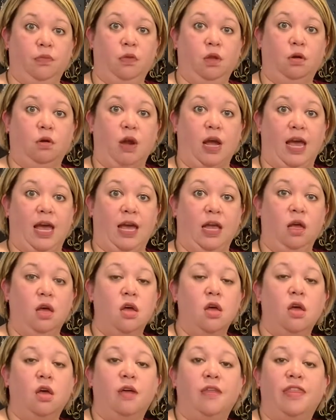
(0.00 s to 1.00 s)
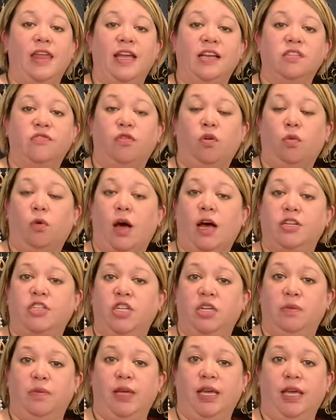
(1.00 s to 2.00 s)
Okay? Thanks for
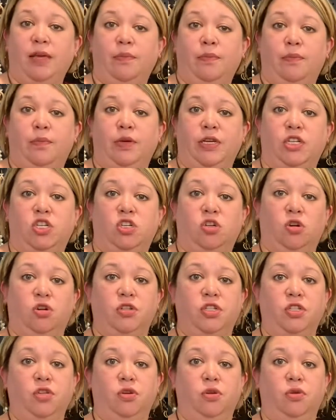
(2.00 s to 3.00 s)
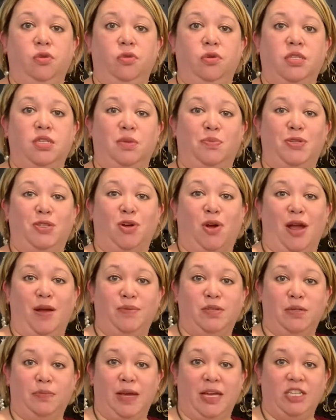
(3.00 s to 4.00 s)
watching me. Be sure to
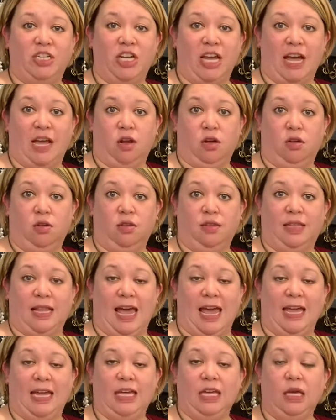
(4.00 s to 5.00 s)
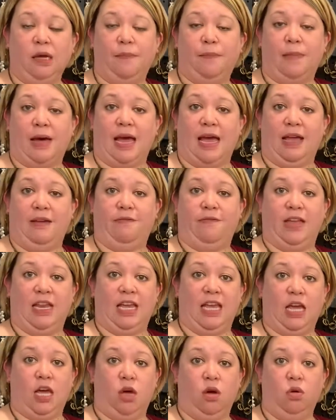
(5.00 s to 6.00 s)
subscribe to my channel, like my
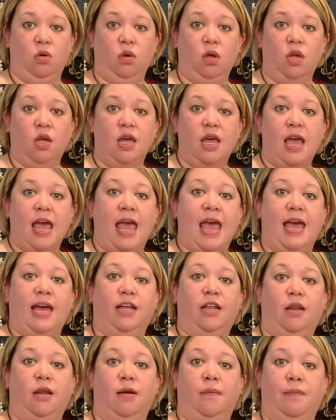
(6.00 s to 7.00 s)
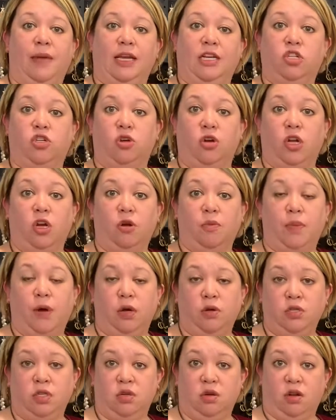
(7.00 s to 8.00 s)
video, and make sure your
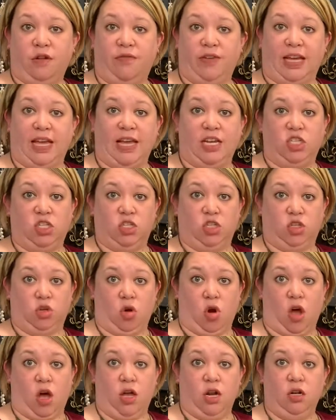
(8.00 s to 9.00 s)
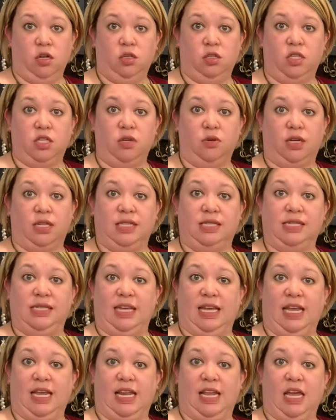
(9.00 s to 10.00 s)
post notifications are on so you can
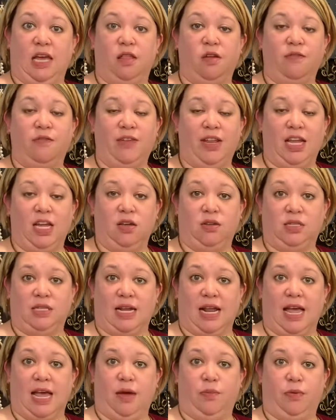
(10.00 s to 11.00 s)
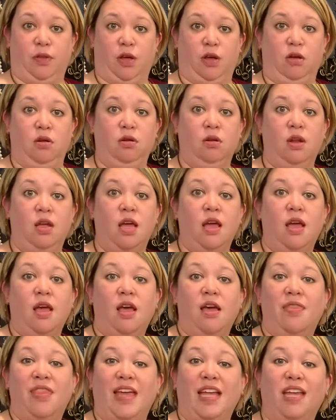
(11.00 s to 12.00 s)
see any other videos that I upload.
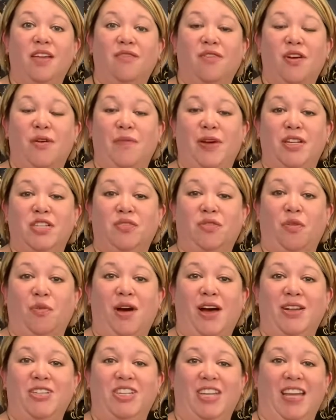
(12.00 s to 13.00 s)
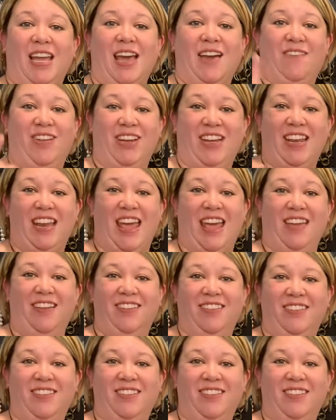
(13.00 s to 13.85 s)
Thank you very much for watching. Have a good day.